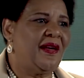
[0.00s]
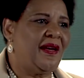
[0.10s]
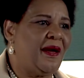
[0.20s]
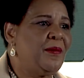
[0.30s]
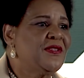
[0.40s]

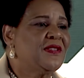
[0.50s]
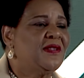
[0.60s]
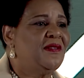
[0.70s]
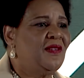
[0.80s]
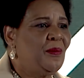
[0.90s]
I was
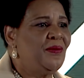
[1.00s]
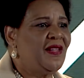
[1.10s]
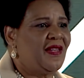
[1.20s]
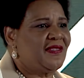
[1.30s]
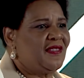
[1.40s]
the
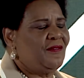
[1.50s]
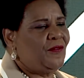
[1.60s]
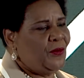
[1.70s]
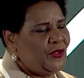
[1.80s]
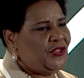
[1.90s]
blessed and
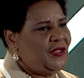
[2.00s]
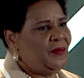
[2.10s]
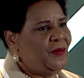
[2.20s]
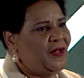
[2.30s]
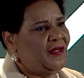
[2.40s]
fortunate
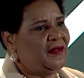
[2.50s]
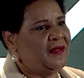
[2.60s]
one